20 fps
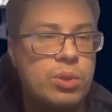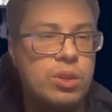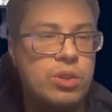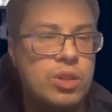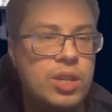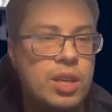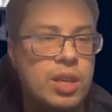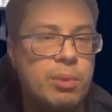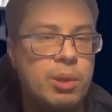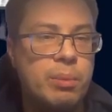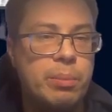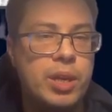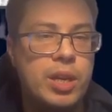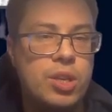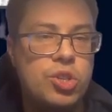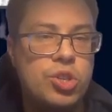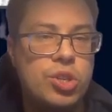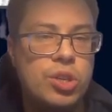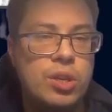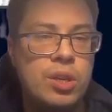table
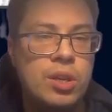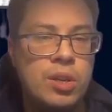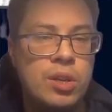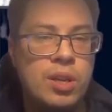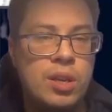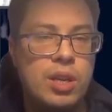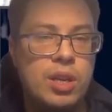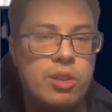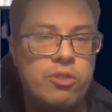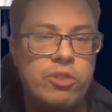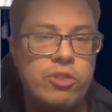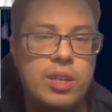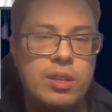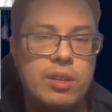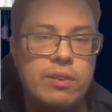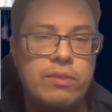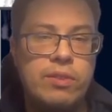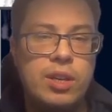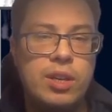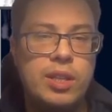page, and then
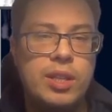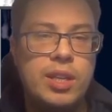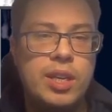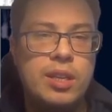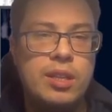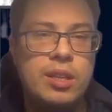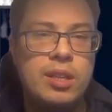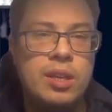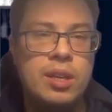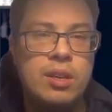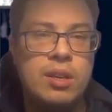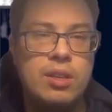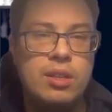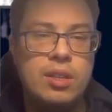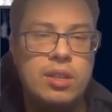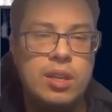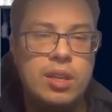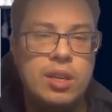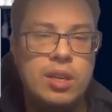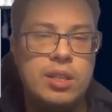validate
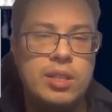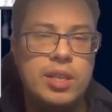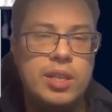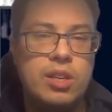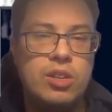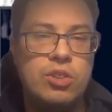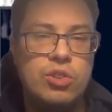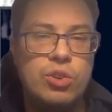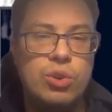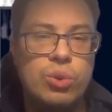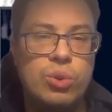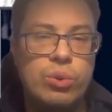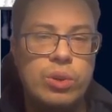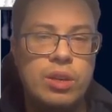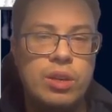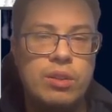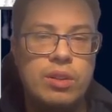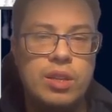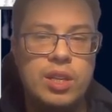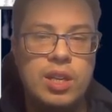the second row
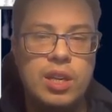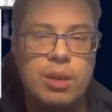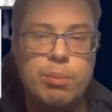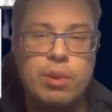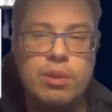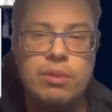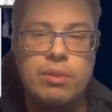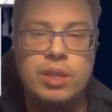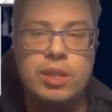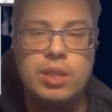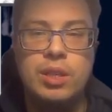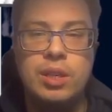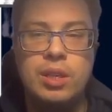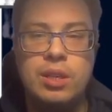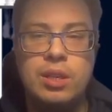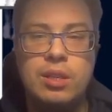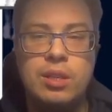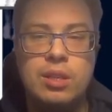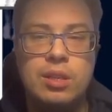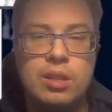in the table that it
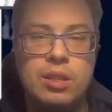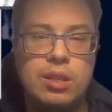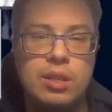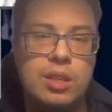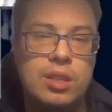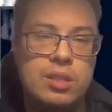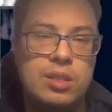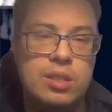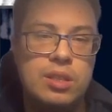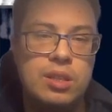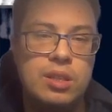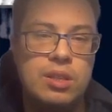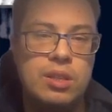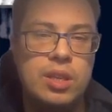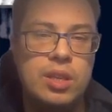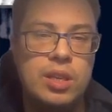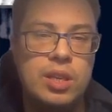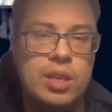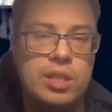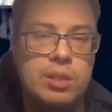is
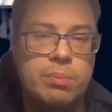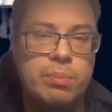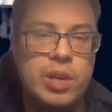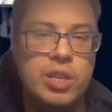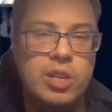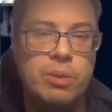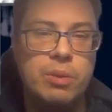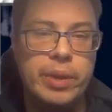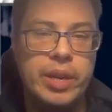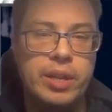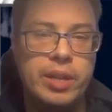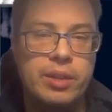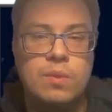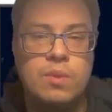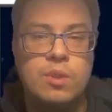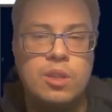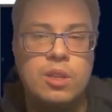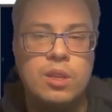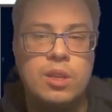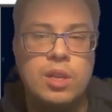the Spider-Man.
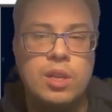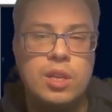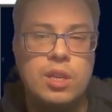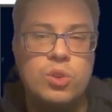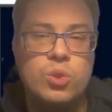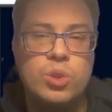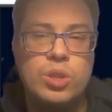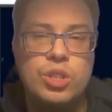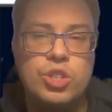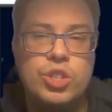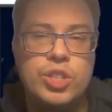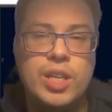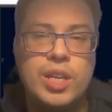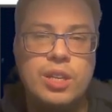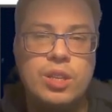Using JDI